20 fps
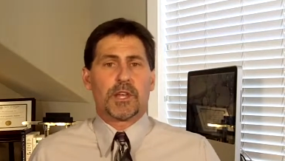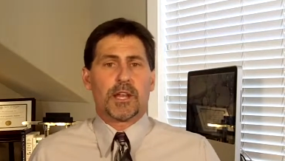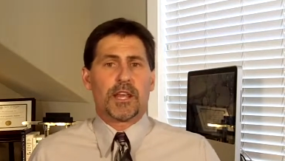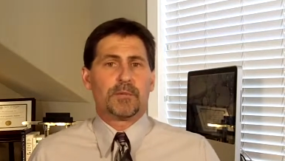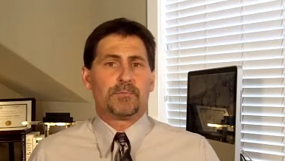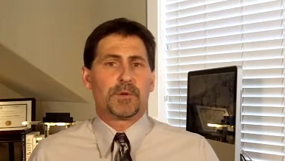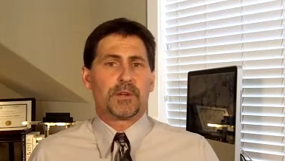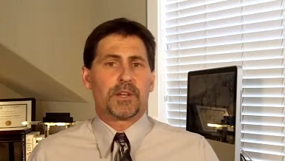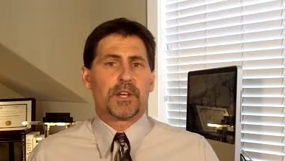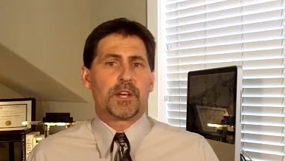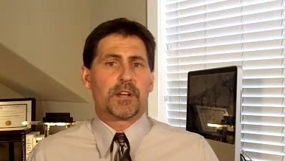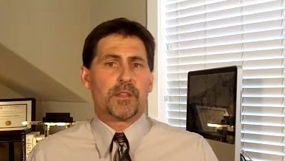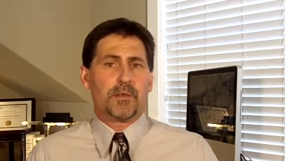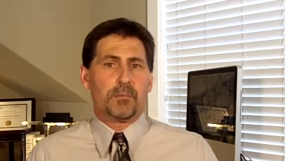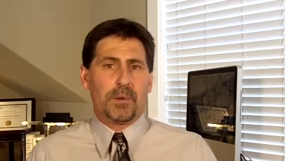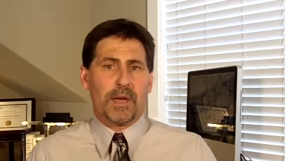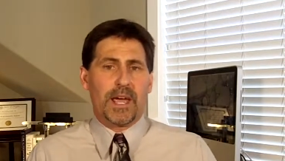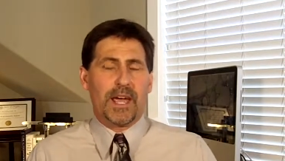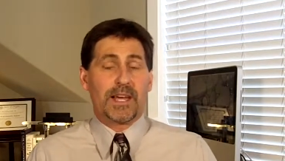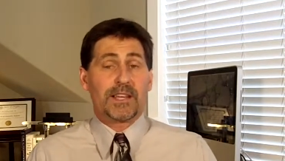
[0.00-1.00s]
that have been done in
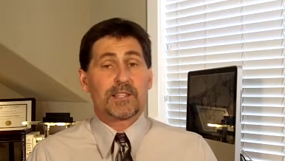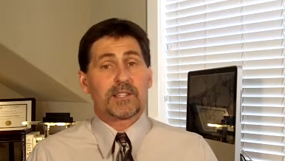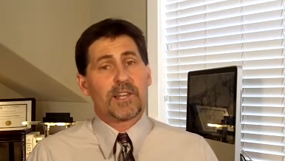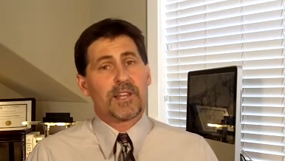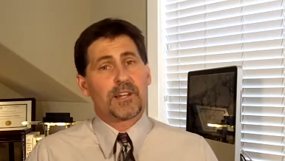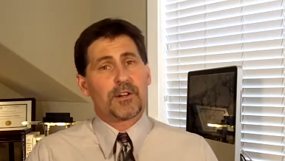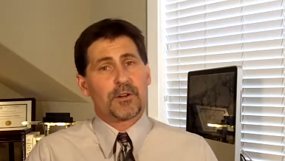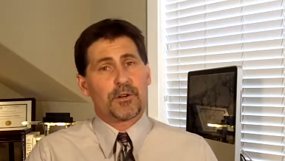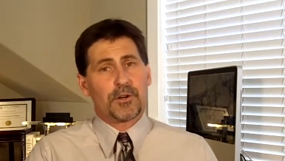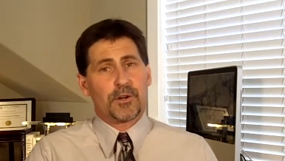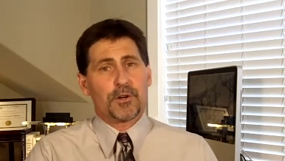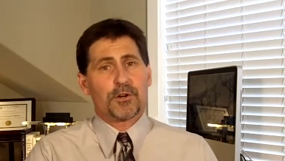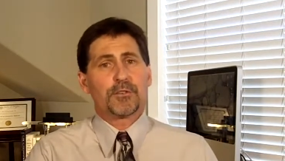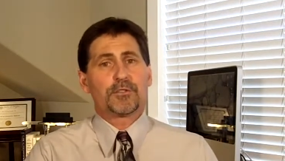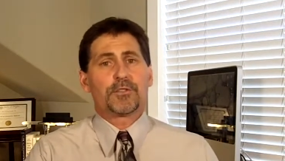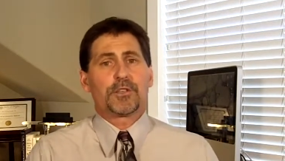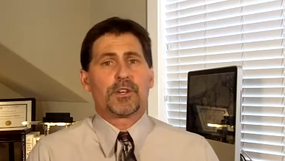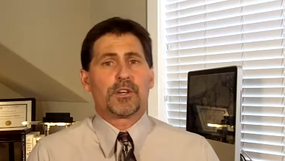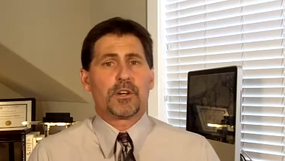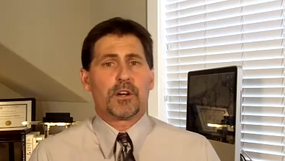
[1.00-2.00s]
the past and are
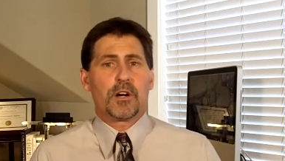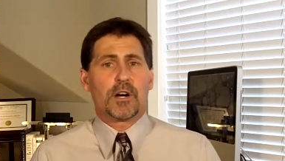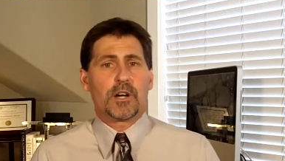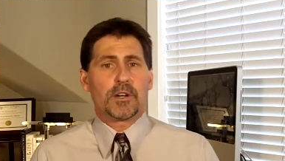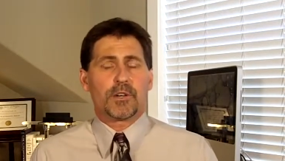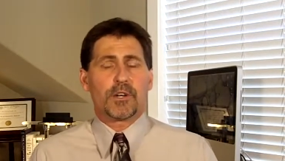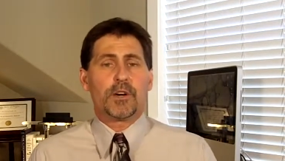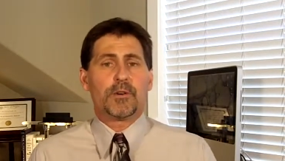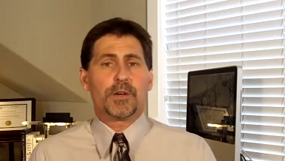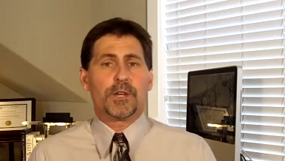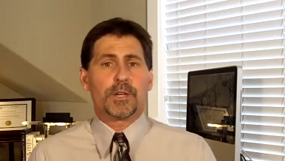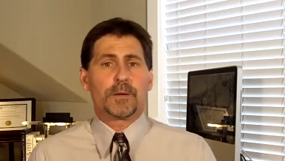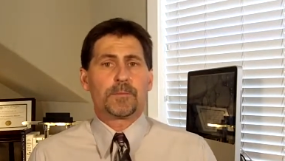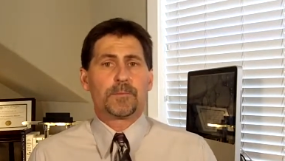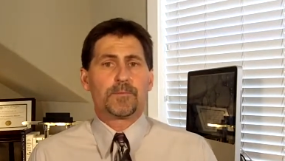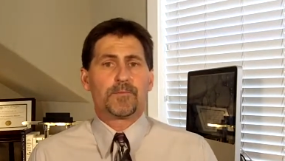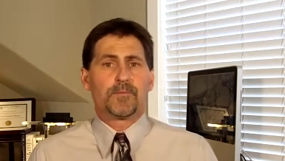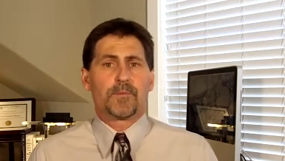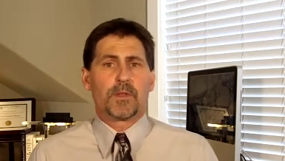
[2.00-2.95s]
currently ongoing